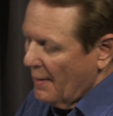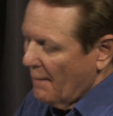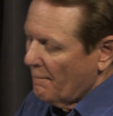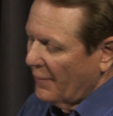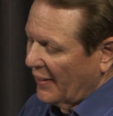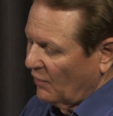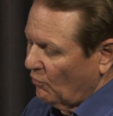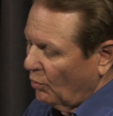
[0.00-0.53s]

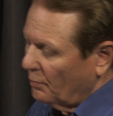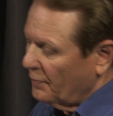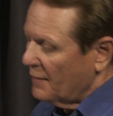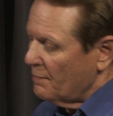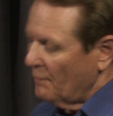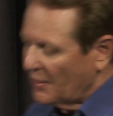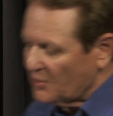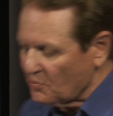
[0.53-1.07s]
But it will be
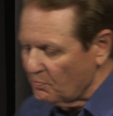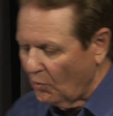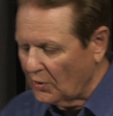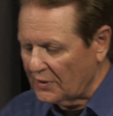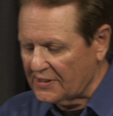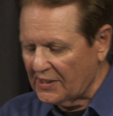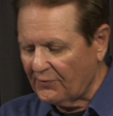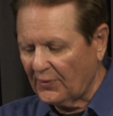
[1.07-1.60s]
much more
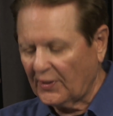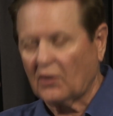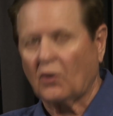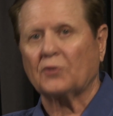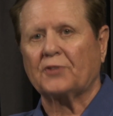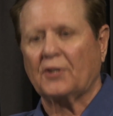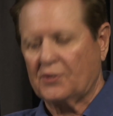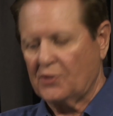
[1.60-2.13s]

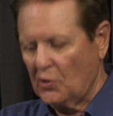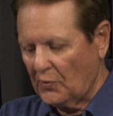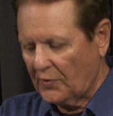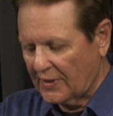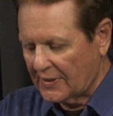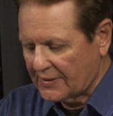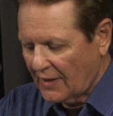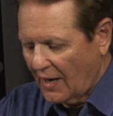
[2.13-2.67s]
difficult to do
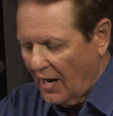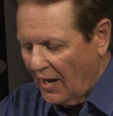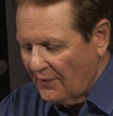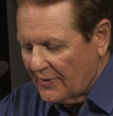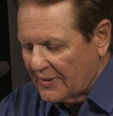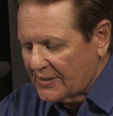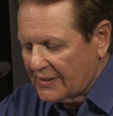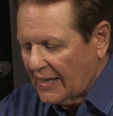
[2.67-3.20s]
this on
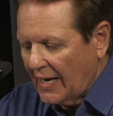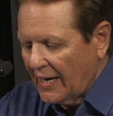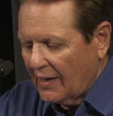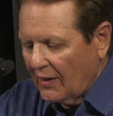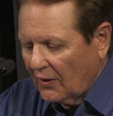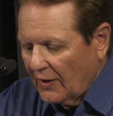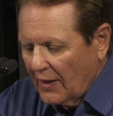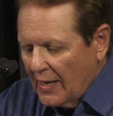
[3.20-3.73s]
the
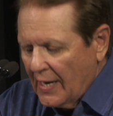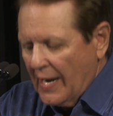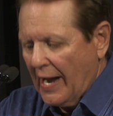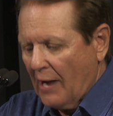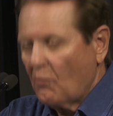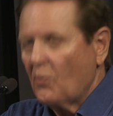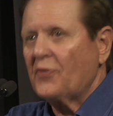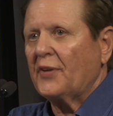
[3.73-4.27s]
scale
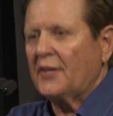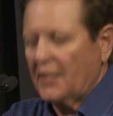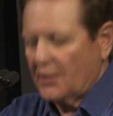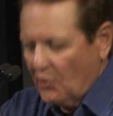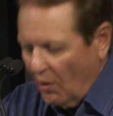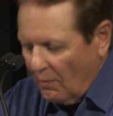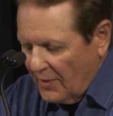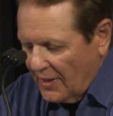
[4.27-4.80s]
and with the
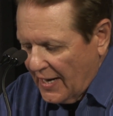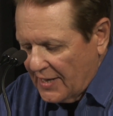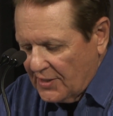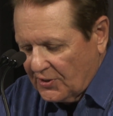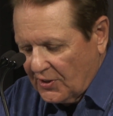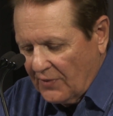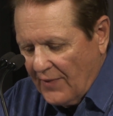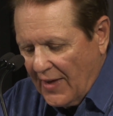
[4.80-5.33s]

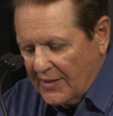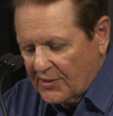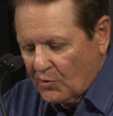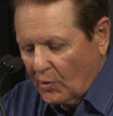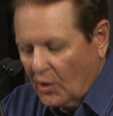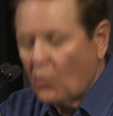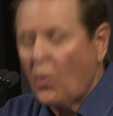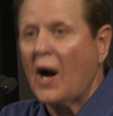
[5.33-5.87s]
determination that is
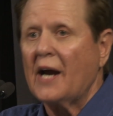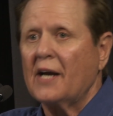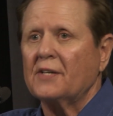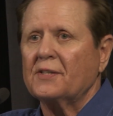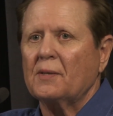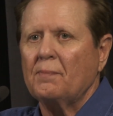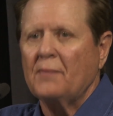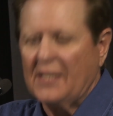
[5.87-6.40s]
required
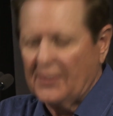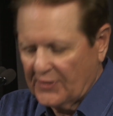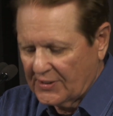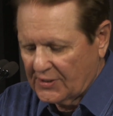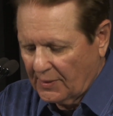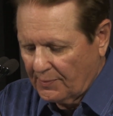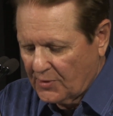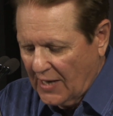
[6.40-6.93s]
to meet this
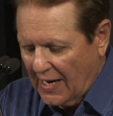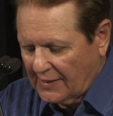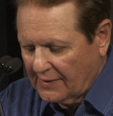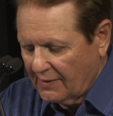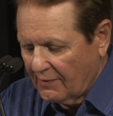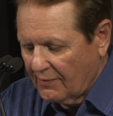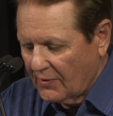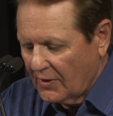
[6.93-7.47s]

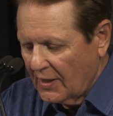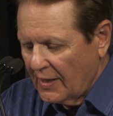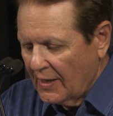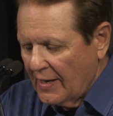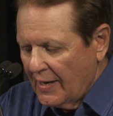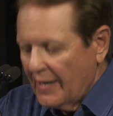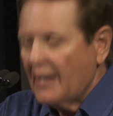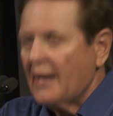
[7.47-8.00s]
objective
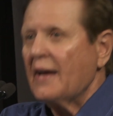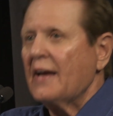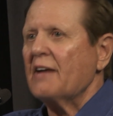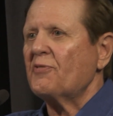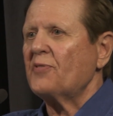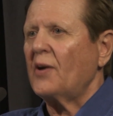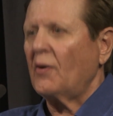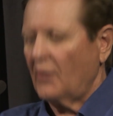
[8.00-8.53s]
if
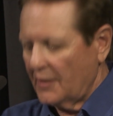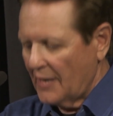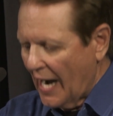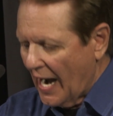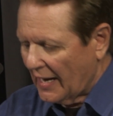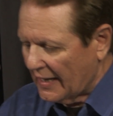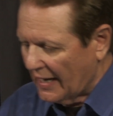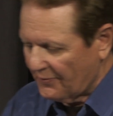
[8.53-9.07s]
there are
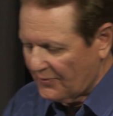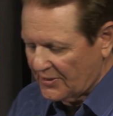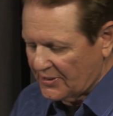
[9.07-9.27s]
not at the